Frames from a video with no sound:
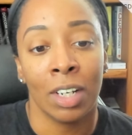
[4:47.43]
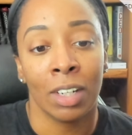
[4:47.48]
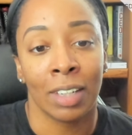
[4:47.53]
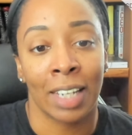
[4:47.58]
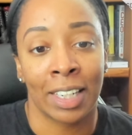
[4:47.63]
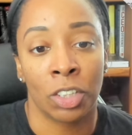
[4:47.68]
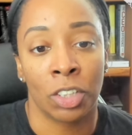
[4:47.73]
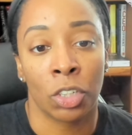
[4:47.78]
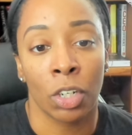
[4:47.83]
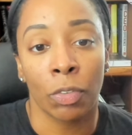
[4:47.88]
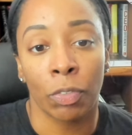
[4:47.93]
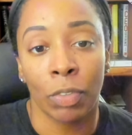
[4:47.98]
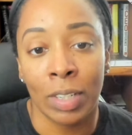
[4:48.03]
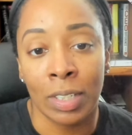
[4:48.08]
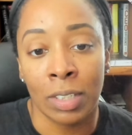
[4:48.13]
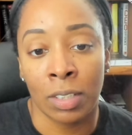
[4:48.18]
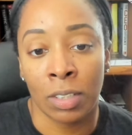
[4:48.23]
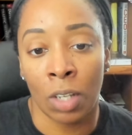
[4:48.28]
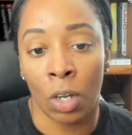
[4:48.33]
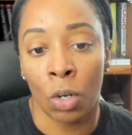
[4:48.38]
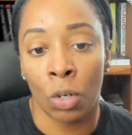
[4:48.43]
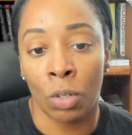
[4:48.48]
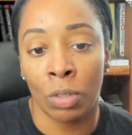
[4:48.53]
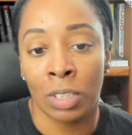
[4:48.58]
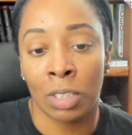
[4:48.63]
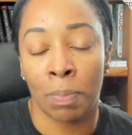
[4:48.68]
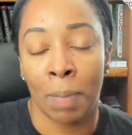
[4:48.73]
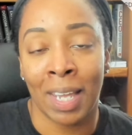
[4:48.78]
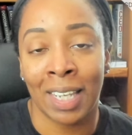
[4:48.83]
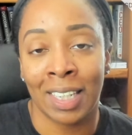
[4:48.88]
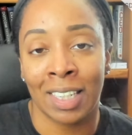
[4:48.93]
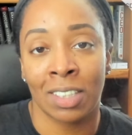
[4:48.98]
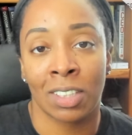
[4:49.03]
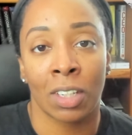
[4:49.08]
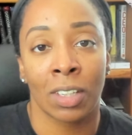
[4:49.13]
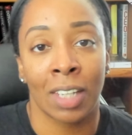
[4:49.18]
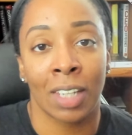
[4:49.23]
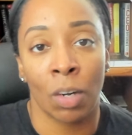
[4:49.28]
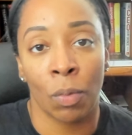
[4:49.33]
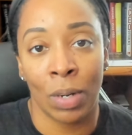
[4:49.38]
like different zones, mainly
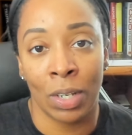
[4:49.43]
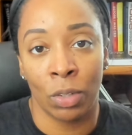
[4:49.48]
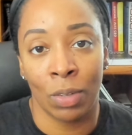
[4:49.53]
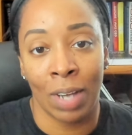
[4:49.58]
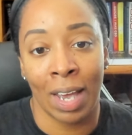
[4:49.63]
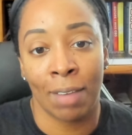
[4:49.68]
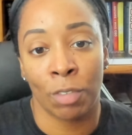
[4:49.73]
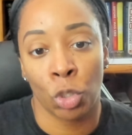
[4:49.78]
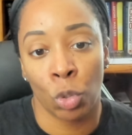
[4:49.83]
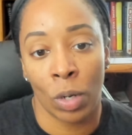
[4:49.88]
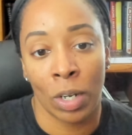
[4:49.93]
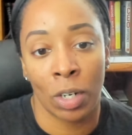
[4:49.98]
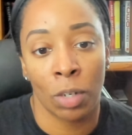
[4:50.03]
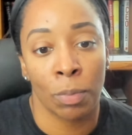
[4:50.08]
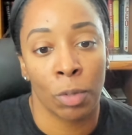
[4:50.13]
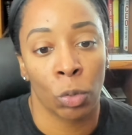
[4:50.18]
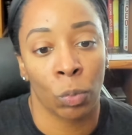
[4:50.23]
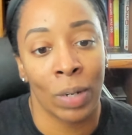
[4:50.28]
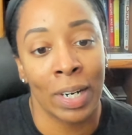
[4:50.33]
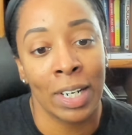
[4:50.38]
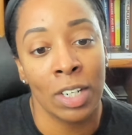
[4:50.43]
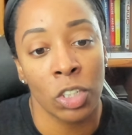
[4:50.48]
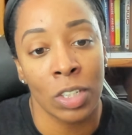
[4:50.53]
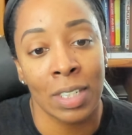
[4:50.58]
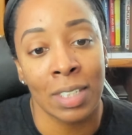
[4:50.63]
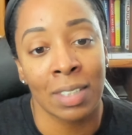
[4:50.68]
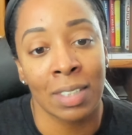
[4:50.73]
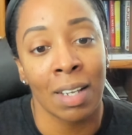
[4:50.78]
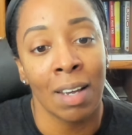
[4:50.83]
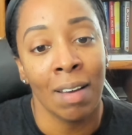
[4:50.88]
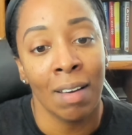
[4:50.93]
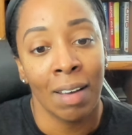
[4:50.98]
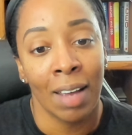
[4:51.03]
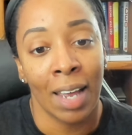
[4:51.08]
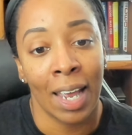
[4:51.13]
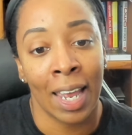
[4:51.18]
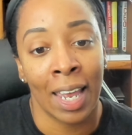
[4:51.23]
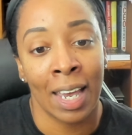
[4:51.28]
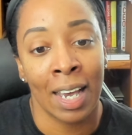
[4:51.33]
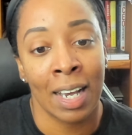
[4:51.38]
so that way you have tradable ranges.
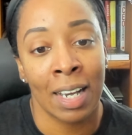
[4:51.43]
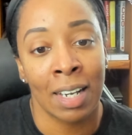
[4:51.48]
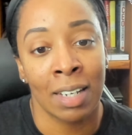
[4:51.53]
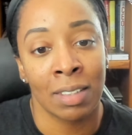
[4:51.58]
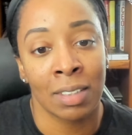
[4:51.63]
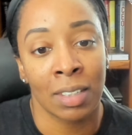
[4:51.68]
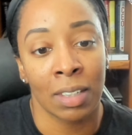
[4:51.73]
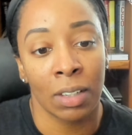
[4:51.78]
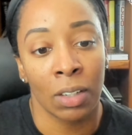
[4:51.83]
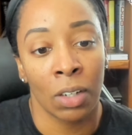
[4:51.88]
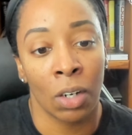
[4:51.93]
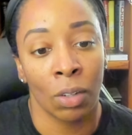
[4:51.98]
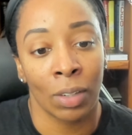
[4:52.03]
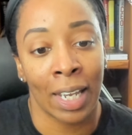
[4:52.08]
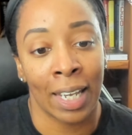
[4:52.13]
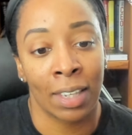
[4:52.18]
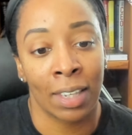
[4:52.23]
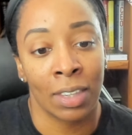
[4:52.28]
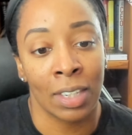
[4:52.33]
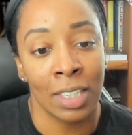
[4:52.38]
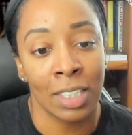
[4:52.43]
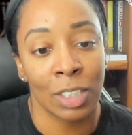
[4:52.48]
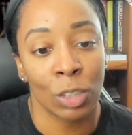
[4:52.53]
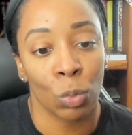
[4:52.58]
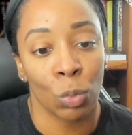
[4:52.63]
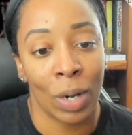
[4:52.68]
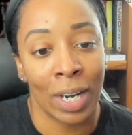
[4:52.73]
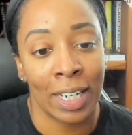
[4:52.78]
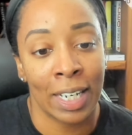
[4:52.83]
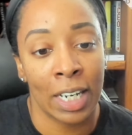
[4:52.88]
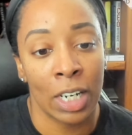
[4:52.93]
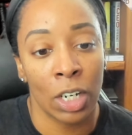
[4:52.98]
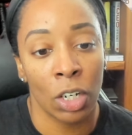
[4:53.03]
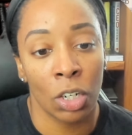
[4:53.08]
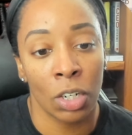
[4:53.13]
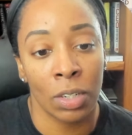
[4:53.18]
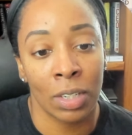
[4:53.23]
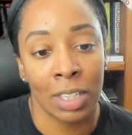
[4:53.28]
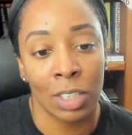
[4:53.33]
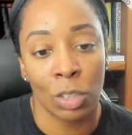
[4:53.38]
And, you know, like this right
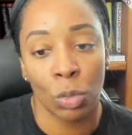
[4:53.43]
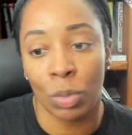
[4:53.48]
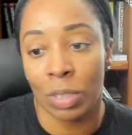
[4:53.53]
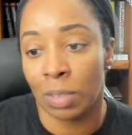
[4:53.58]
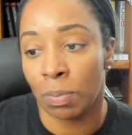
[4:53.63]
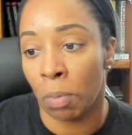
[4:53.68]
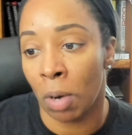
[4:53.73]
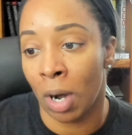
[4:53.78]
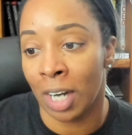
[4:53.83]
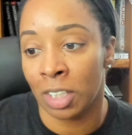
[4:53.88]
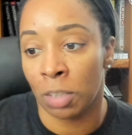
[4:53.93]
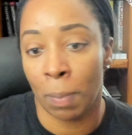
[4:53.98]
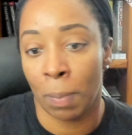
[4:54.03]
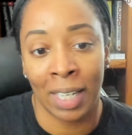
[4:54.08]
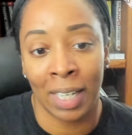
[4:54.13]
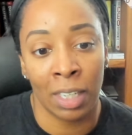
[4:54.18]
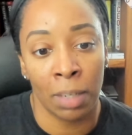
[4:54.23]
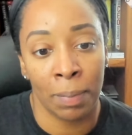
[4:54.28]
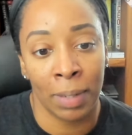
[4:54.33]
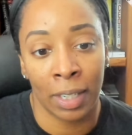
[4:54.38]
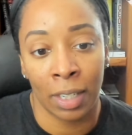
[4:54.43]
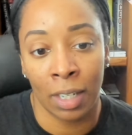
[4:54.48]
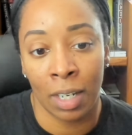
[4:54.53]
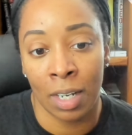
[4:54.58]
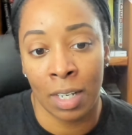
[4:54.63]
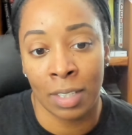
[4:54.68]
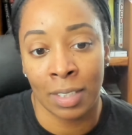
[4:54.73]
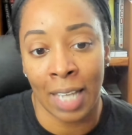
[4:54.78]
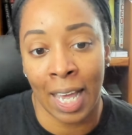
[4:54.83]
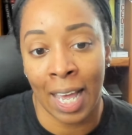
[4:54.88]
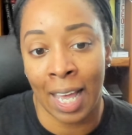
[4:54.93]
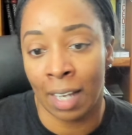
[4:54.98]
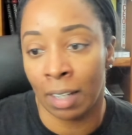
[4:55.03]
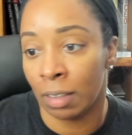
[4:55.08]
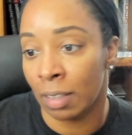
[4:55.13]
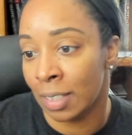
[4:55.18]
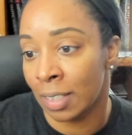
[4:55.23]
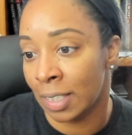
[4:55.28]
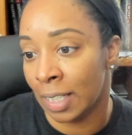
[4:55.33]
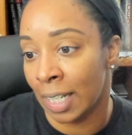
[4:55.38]
here, this was marked mainly because at,
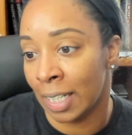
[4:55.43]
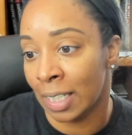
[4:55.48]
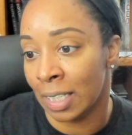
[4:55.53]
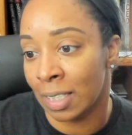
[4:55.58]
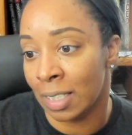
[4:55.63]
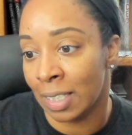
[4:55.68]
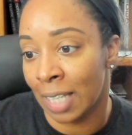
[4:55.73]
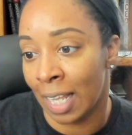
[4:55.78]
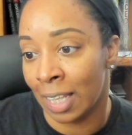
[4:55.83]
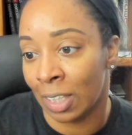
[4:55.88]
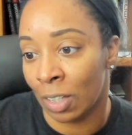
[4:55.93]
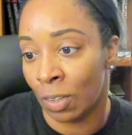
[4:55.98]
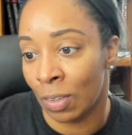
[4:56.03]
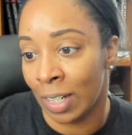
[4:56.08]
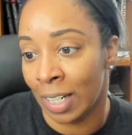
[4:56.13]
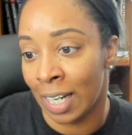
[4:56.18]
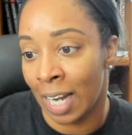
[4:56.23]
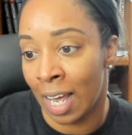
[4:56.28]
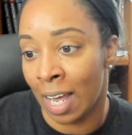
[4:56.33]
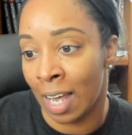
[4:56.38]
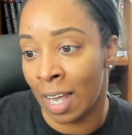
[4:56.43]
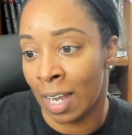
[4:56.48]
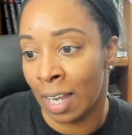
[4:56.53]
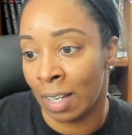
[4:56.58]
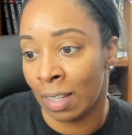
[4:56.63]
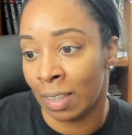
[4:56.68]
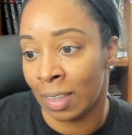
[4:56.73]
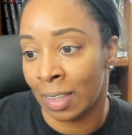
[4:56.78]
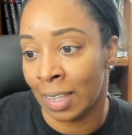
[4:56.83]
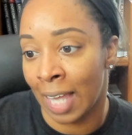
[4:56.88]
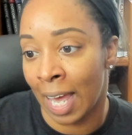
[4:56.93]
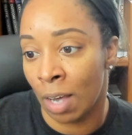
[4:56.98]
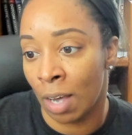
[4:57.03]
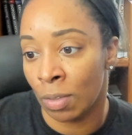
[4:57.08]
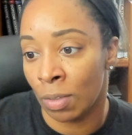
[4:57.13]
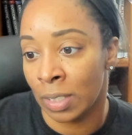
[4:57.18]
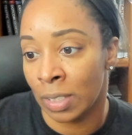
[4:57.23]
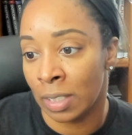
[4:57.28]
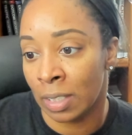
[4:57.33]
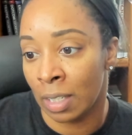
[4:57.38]
let's see, this is at
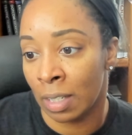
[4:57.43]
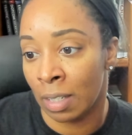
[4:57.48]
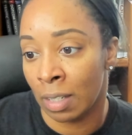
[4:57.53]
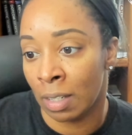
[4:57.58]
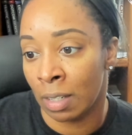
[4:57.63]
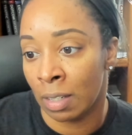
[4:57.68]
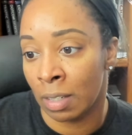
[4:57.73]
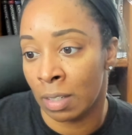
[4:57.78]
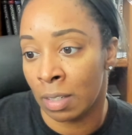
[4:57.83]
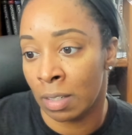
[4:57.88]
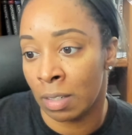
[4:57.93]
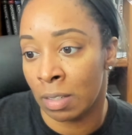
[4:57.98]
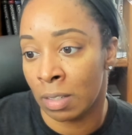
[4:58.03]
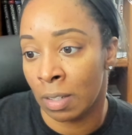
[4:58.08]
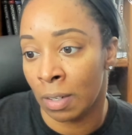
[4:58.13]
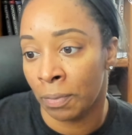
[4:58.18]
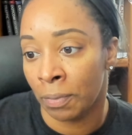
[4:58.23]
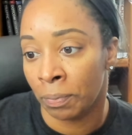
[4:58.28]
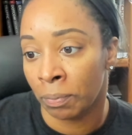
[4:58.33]
39,000.